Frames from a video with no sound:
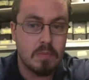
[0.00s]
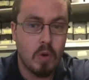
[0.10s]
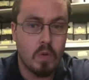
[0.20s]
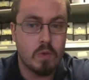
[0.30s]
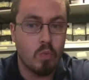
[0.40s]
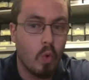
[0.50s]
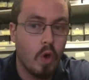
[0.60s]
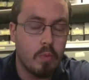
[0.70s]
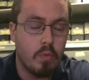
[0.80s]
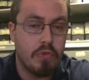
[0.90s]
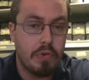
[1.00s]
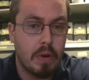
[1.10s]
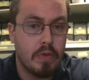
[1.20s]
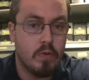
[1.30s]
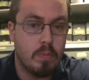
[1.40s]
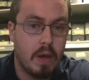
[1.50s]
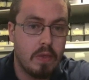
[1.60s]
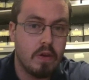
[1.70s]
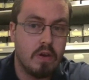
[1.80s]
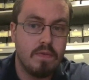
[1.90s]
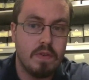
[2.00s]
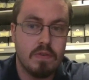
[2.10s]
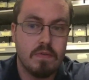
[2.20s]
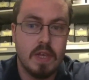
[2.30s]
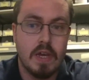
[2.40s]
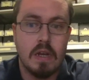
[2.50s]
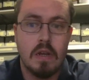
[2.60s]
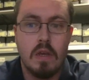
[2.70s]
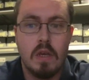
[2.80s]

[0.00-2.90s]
Only one was surrendered by the offensive line.